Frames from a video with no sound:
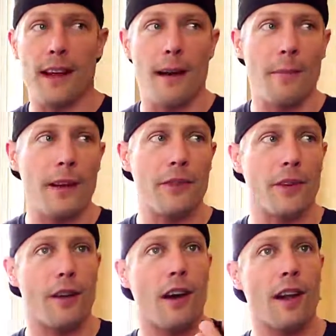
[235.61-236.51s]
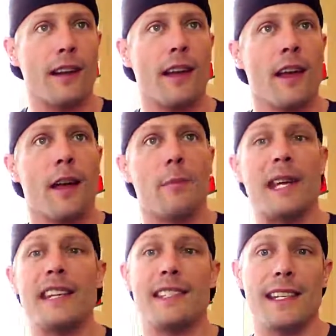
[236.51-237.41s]
if you're on
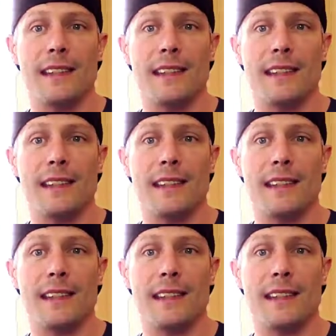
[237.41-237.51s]
PC,